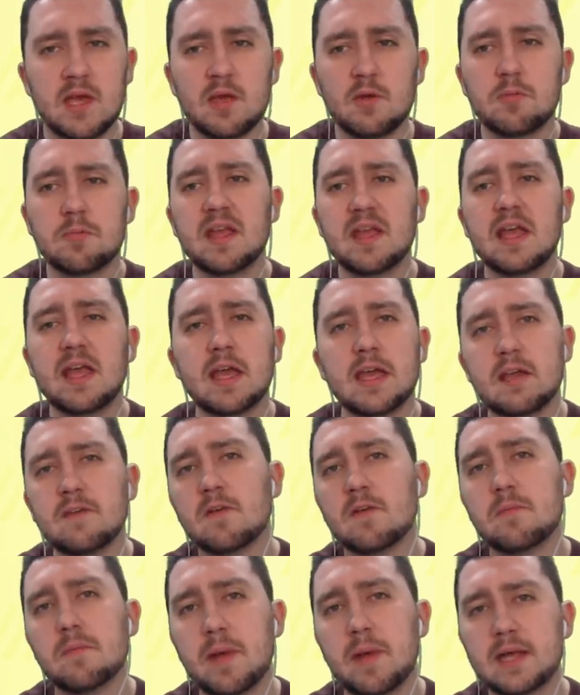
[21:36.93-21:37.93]
he would be
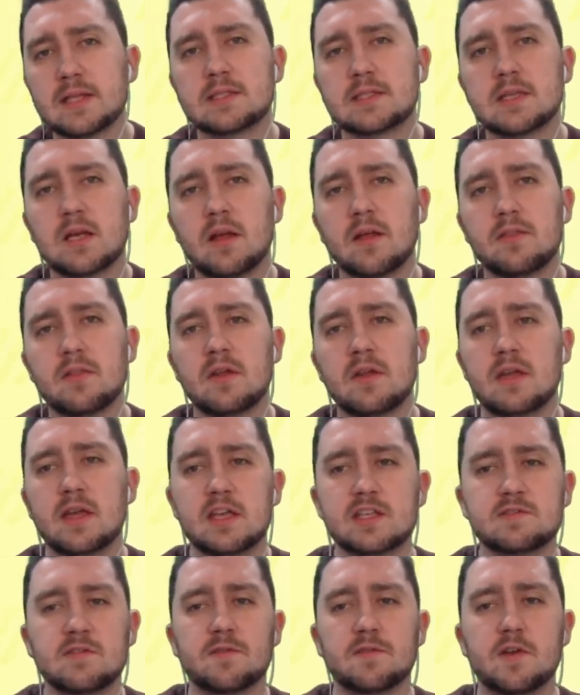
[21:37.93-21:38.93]
even better than he
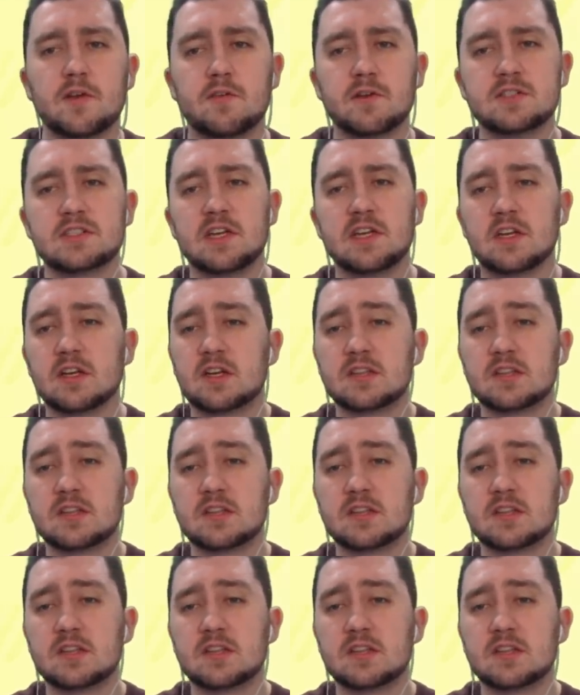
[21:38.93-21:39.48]
is for Fiorentina